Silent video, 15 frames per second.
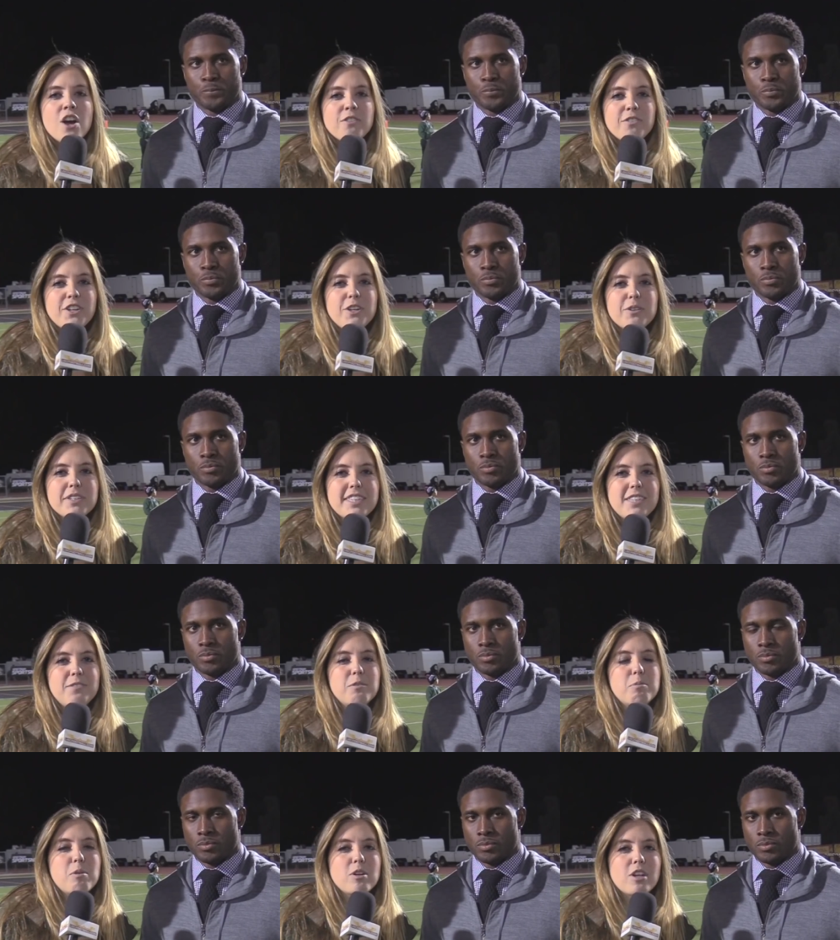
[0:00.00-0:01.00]
Speaker 1: For
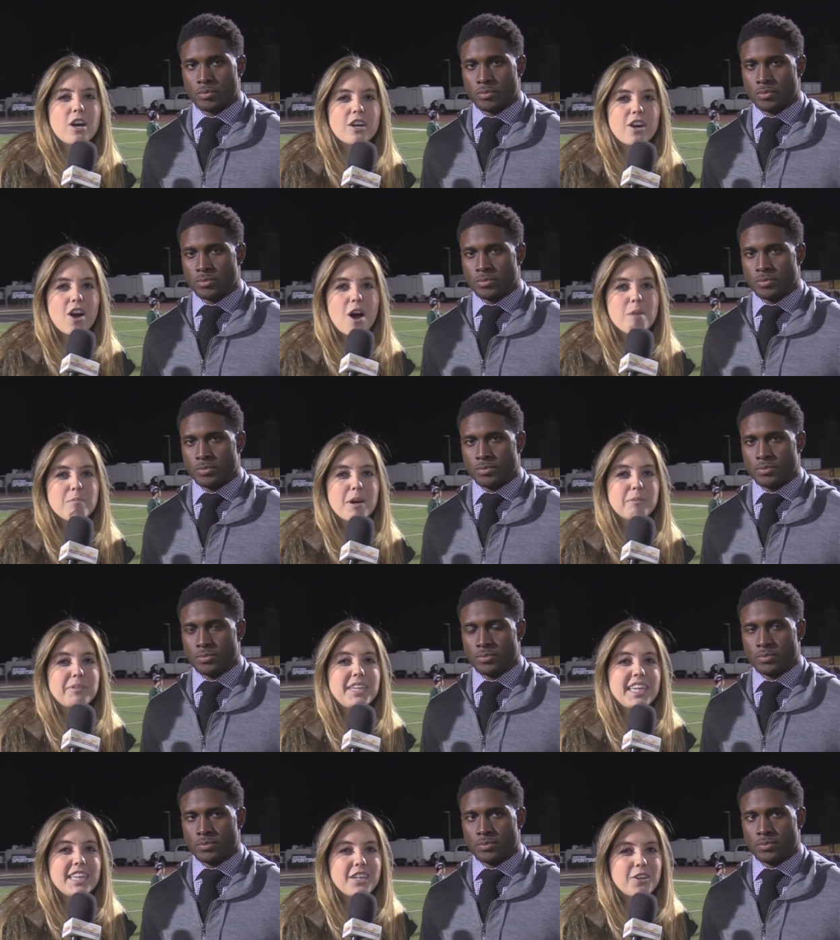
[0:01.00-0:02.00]
USCFootball.com, I'm
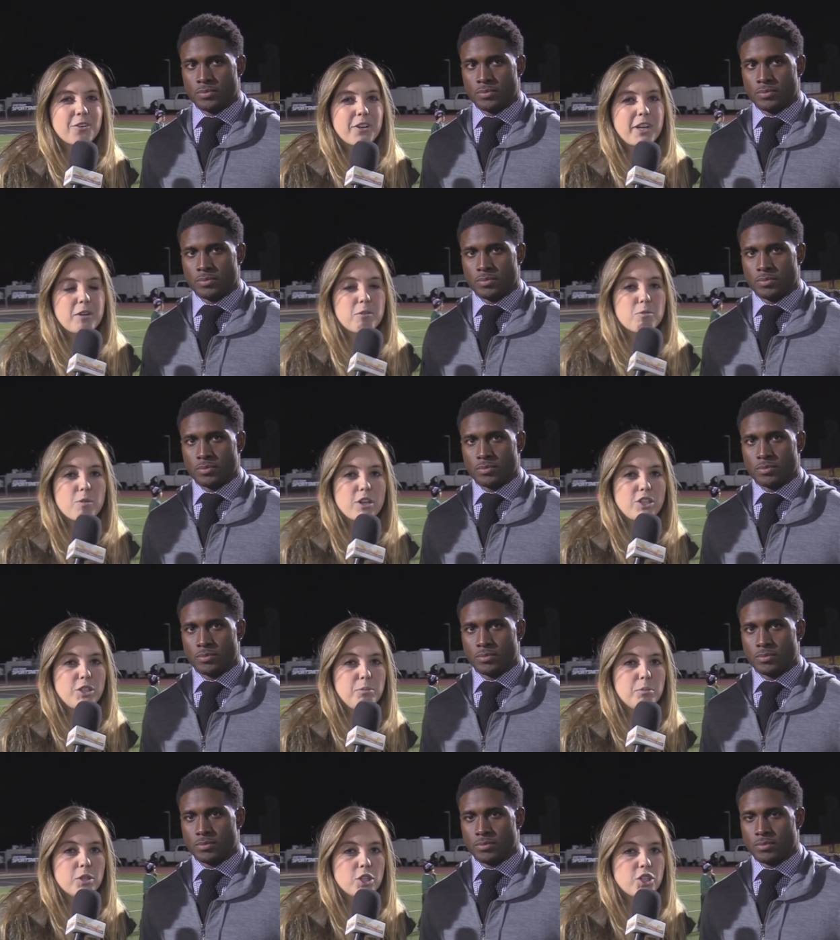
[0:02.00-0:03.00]
Keely Eure here with
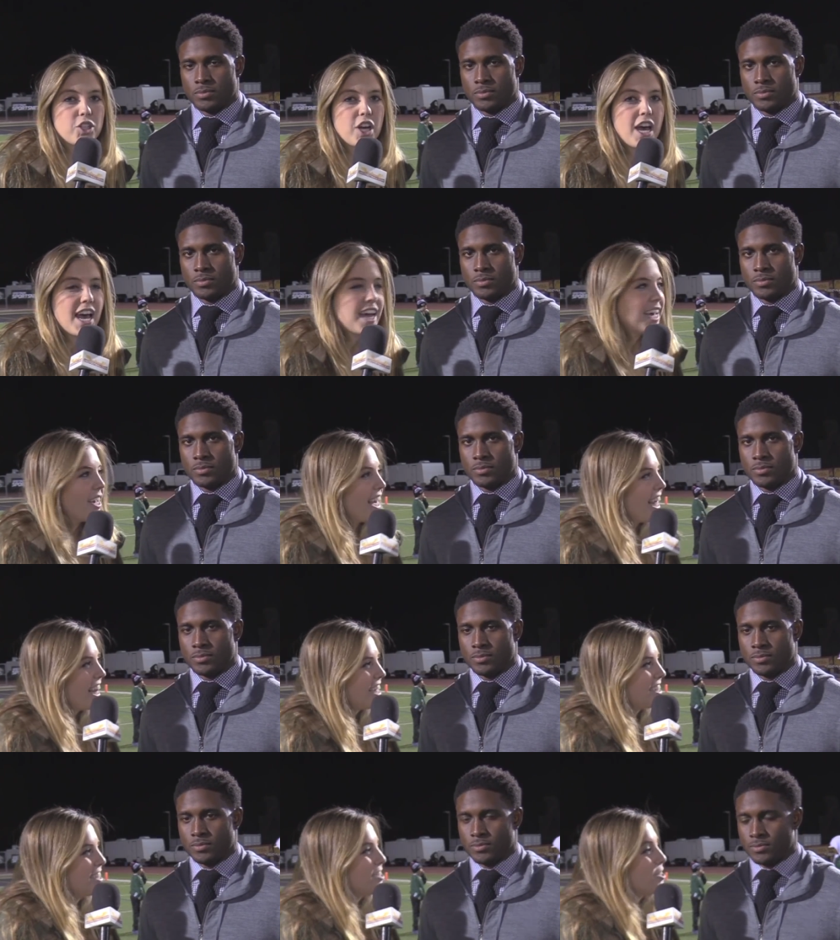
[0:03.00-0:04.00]
Reggie Bush.
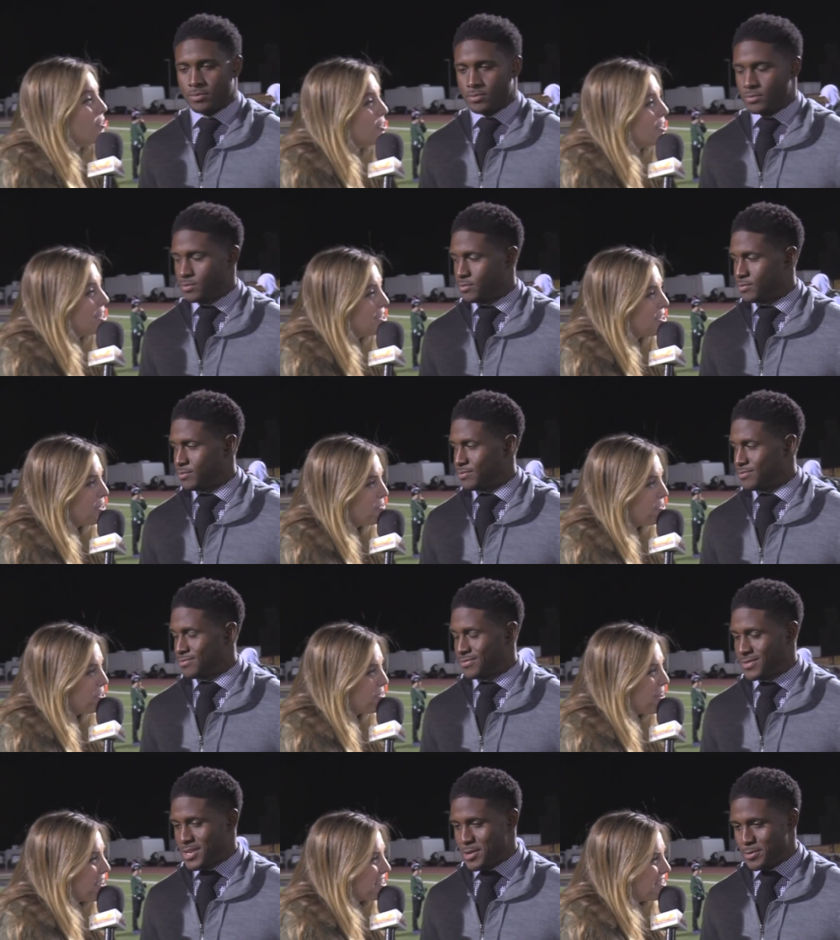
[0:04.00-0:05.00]
Helix is going to the
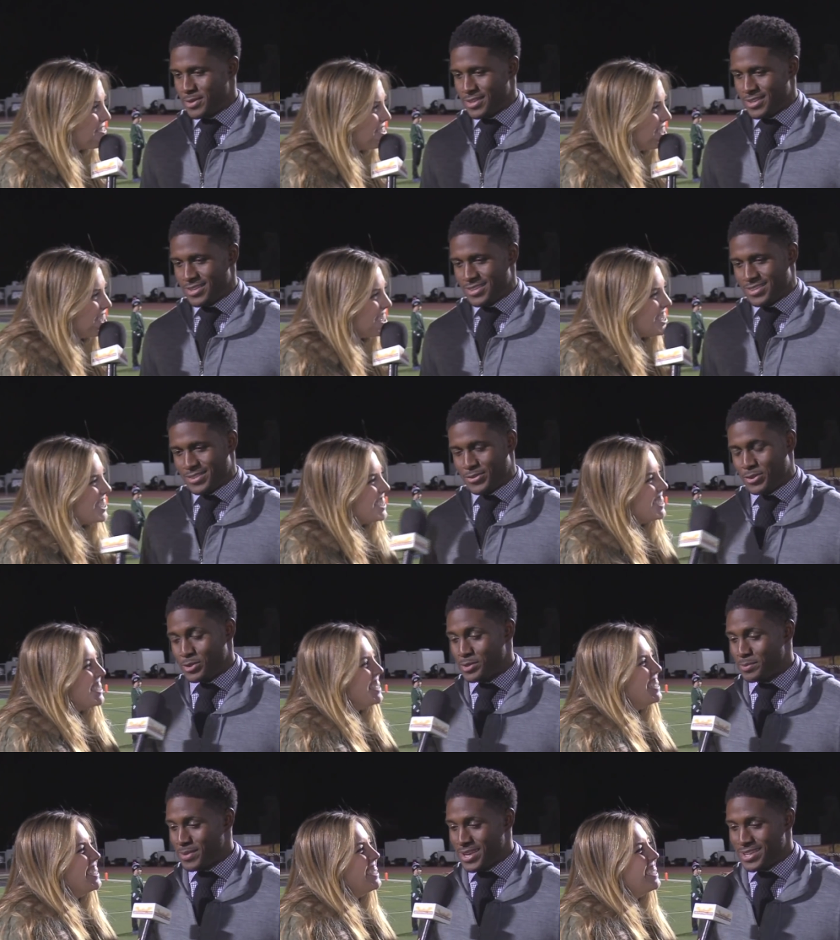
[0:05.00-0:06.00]
championship. How's yeah, it feel?
Speaker 2: It
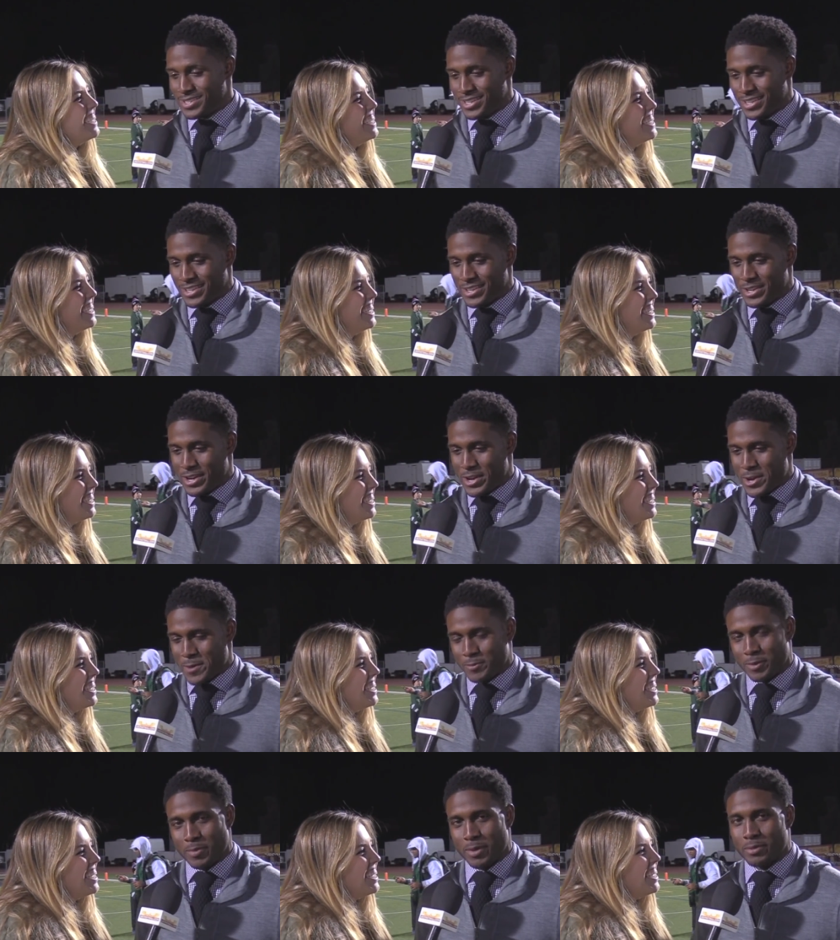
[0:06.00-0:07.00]
feels amazing
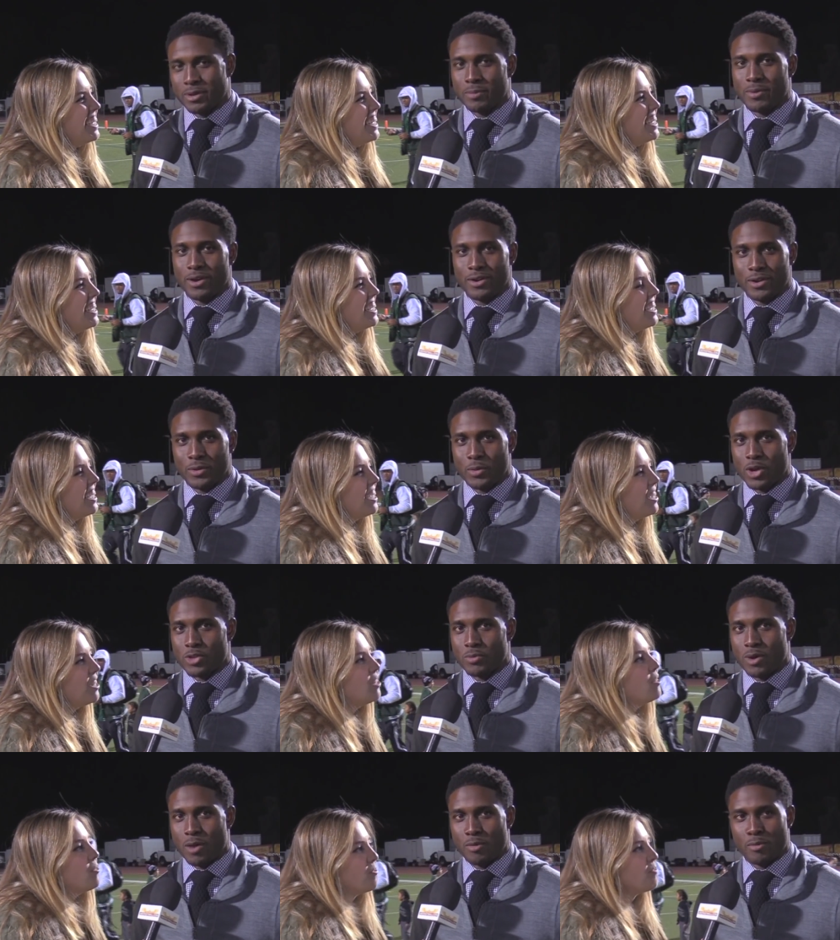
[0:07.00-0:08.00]
um, to be able to come out here and
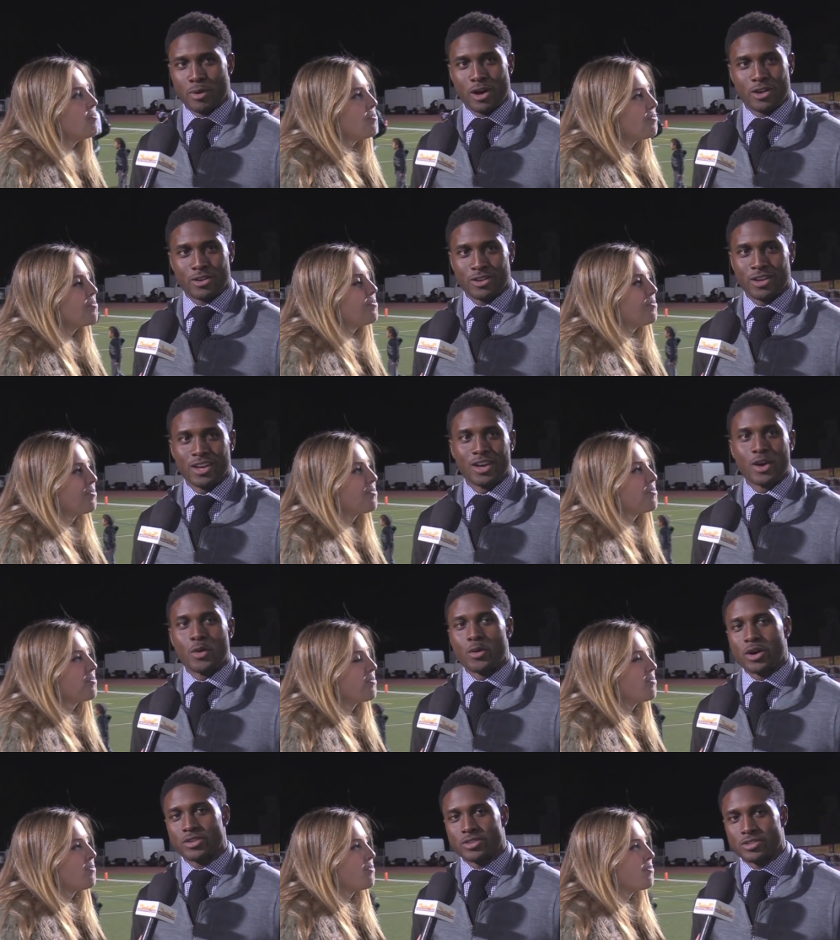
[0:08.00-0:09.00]
watch my alma mater,
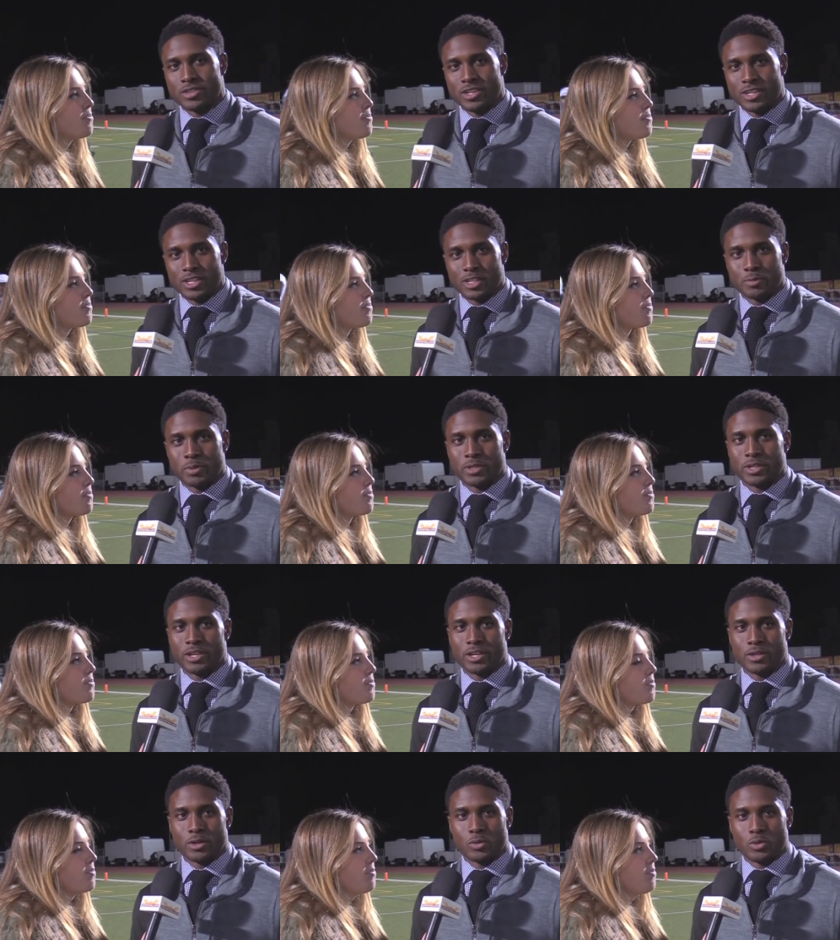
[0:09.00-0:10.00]
watch these kids put
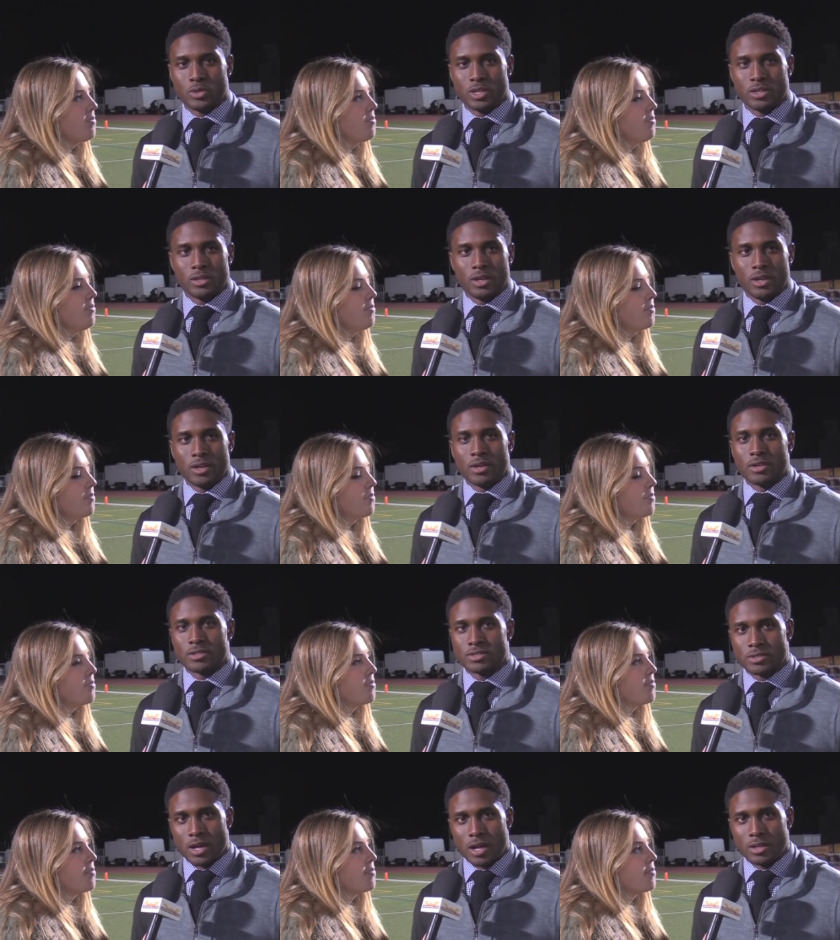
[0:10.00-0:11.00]
together a really
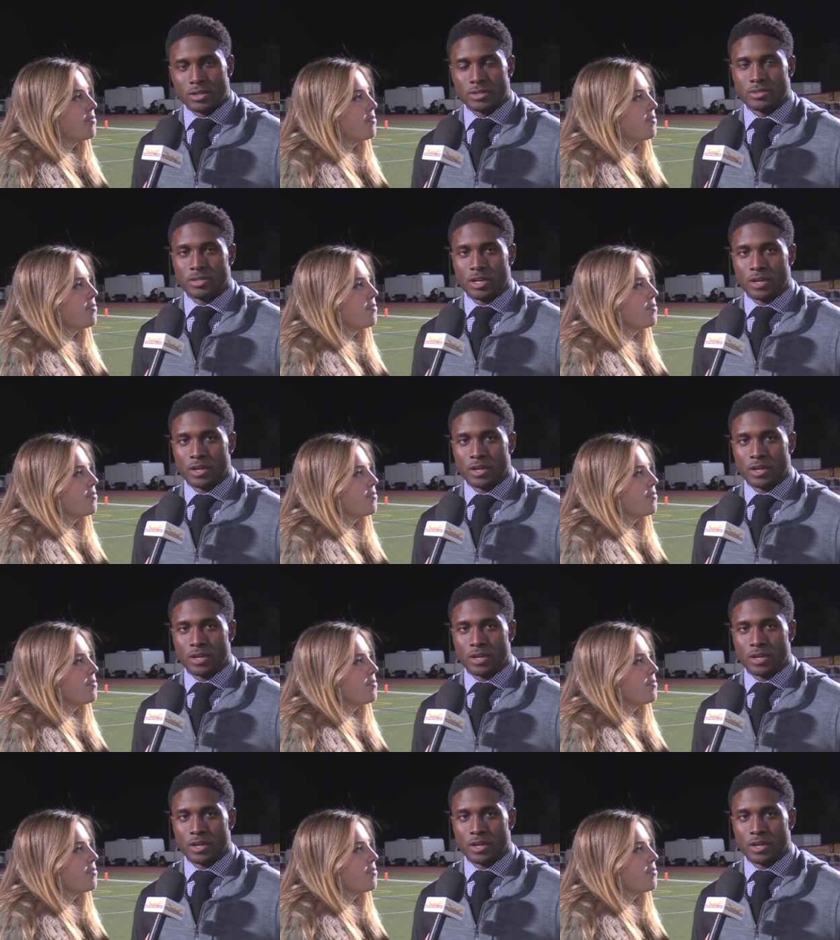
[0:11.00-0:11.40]
solid,